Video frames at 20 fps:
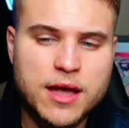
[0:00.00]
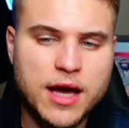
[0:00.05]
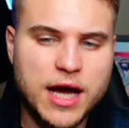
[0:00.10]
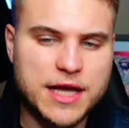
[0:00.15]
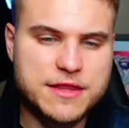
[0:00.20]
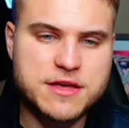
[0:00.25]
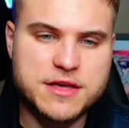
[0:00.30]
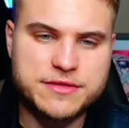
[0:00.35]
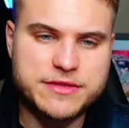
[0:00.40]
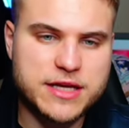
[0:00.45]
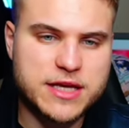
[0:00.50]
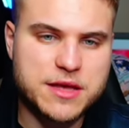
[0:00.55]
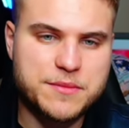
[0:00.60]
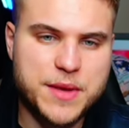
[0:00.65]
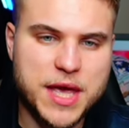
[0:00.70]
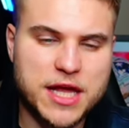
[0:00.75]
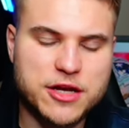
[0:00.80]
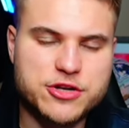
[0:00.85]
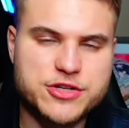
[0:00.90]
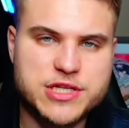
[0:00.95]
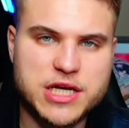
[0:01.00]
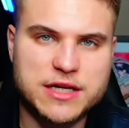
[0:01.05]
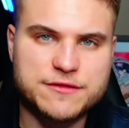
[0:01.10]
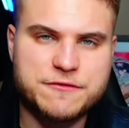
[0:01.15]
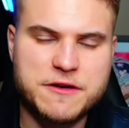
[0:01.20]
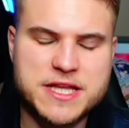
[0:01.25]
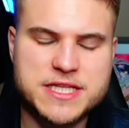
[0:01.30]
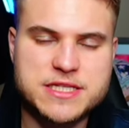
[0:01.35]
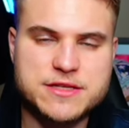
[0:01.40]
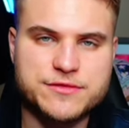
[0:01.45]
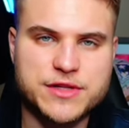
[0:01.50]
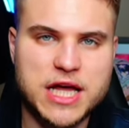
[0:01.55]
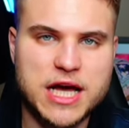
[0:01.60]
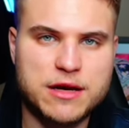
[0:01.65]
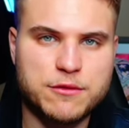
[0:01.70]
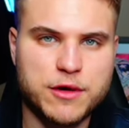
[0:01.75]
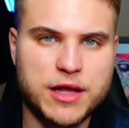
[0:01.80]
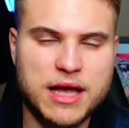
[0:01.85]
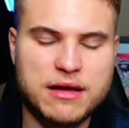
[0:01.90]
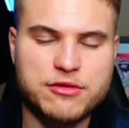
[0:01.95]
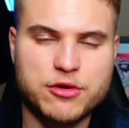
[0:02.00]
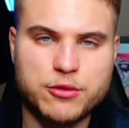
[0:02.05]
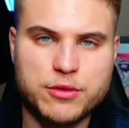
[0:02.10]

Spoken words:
I think the Commanders' offensive line will have a